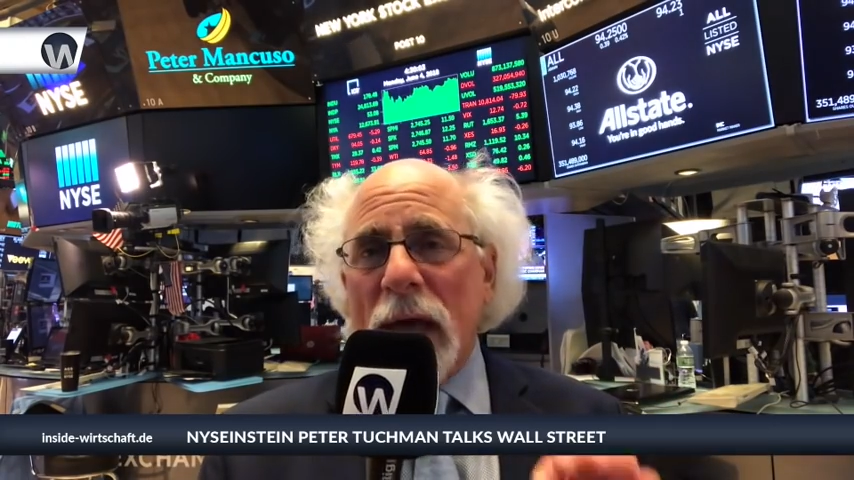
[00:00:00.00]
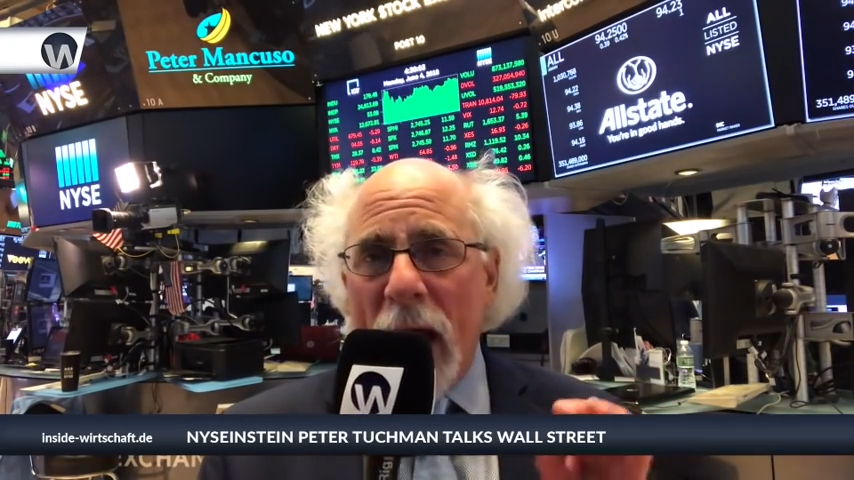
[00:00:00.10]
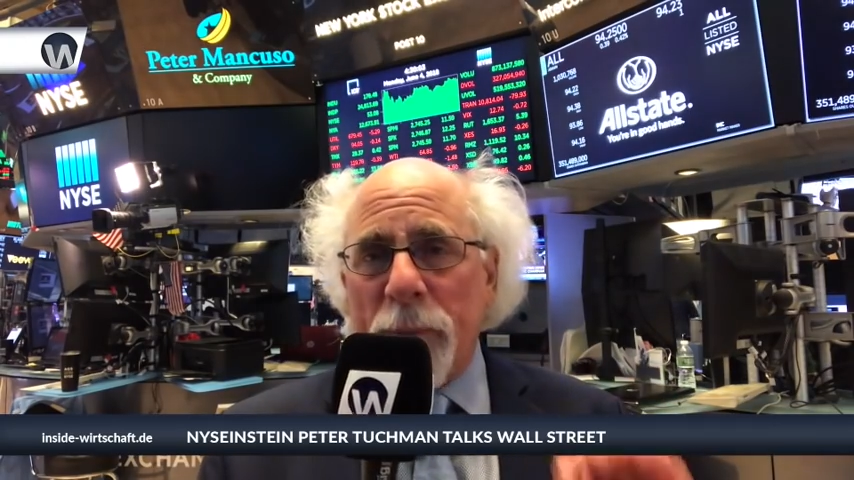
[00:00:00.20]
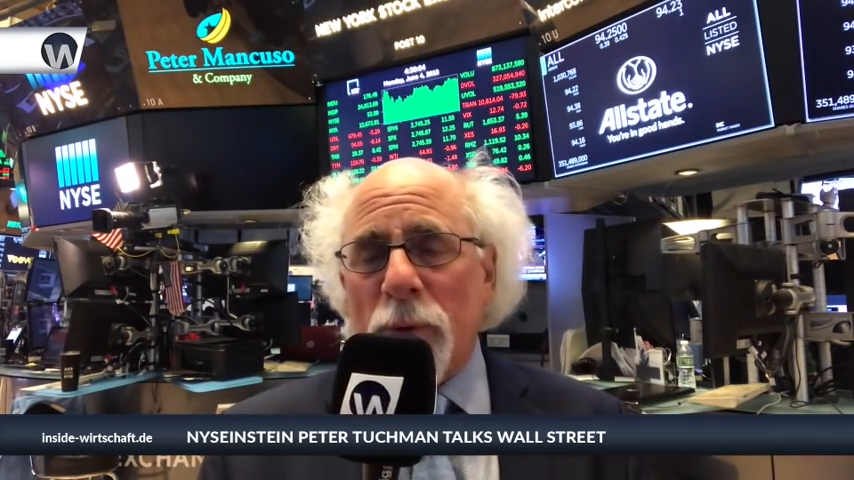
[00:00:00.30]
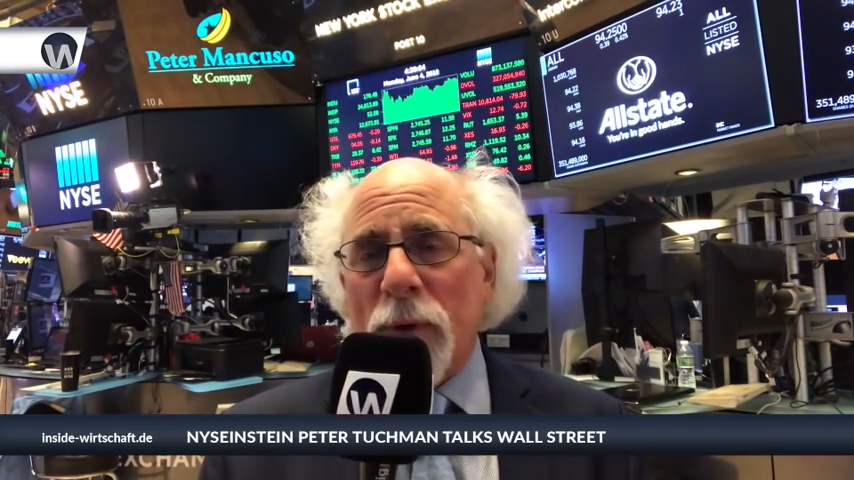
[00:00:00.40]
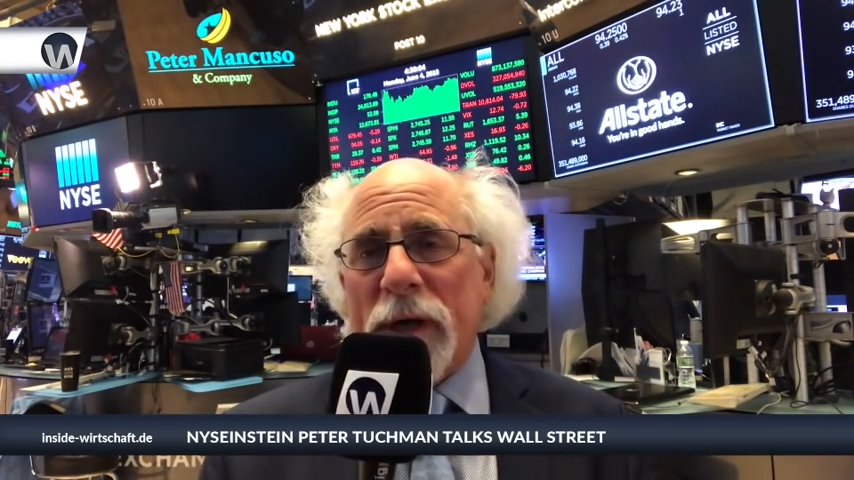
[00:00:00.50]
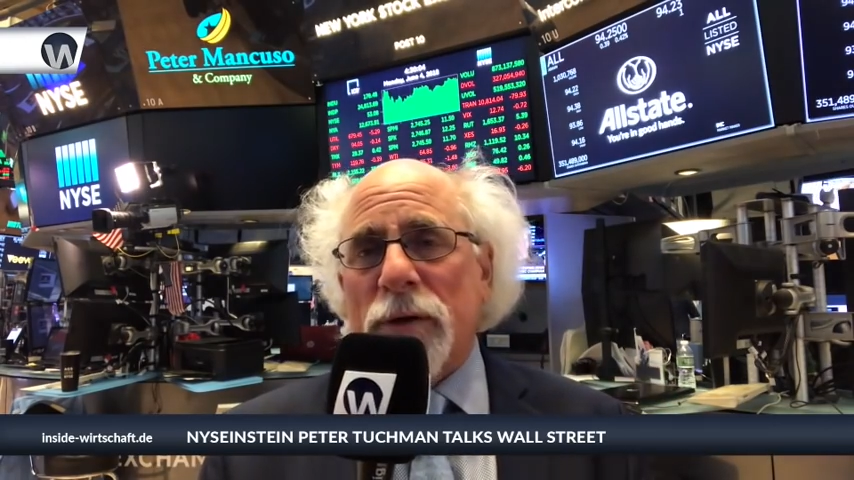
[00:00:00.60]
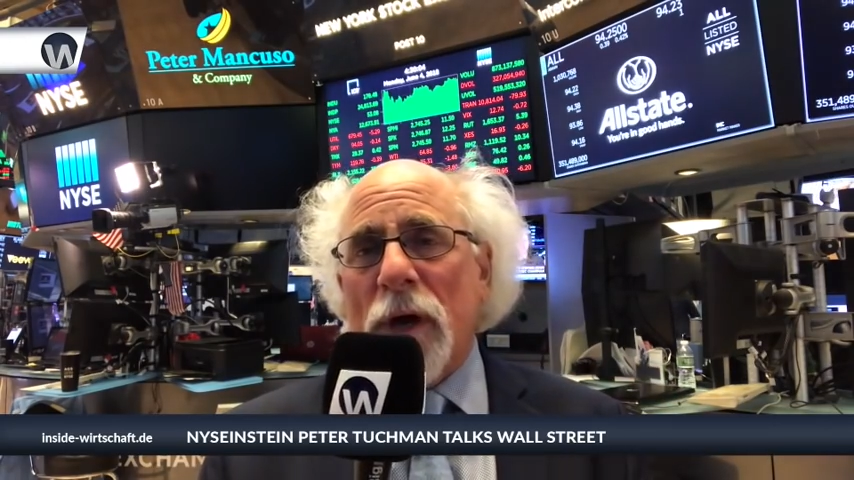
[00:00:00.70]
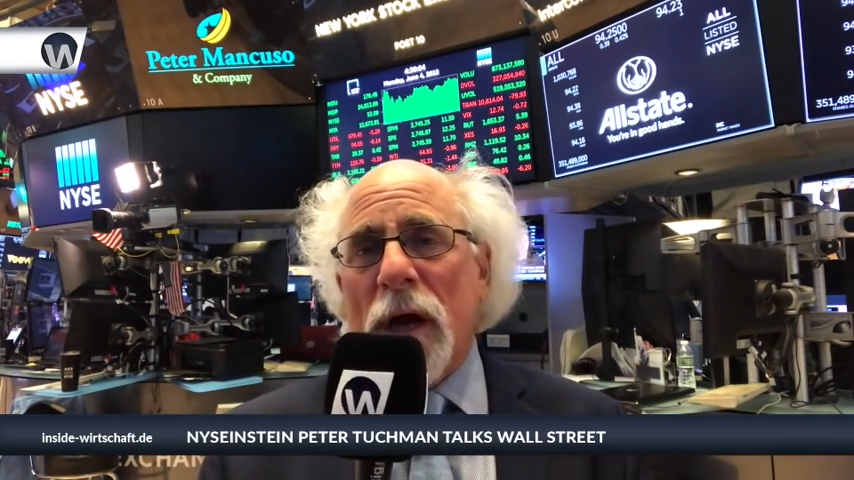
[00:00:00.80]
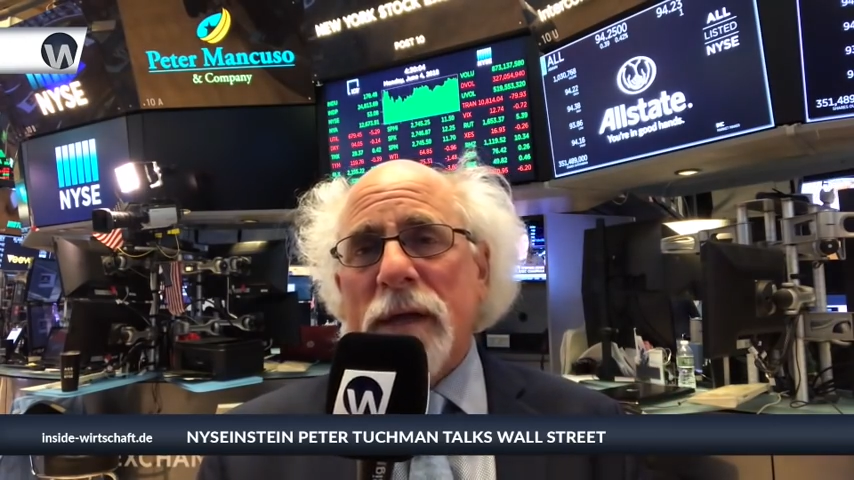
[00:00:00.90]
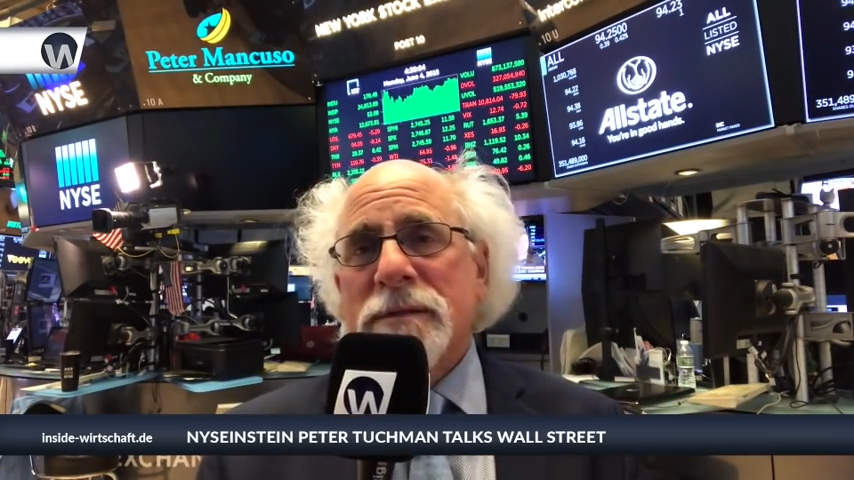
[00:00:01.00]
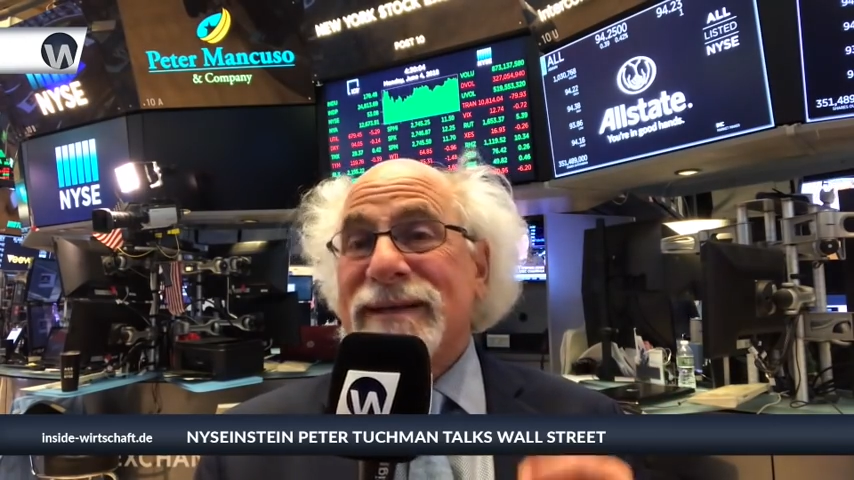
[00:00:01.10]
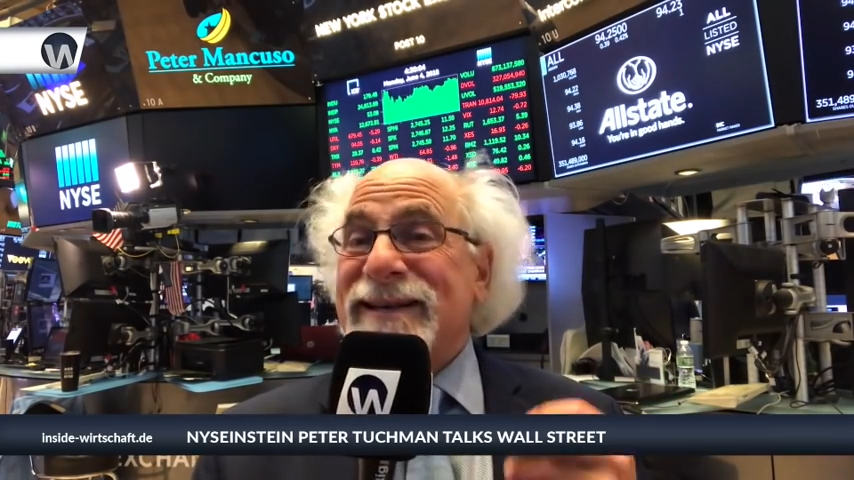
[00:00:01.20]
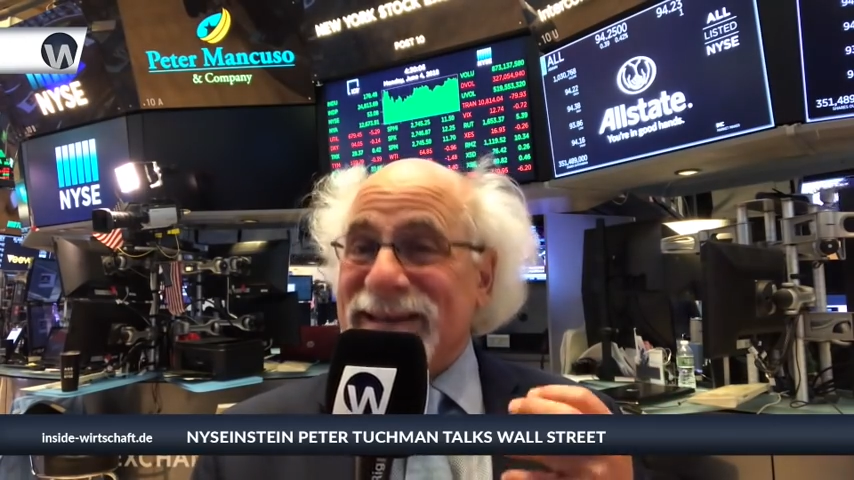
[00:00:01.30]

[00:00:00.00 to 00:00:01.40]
Apple record highs,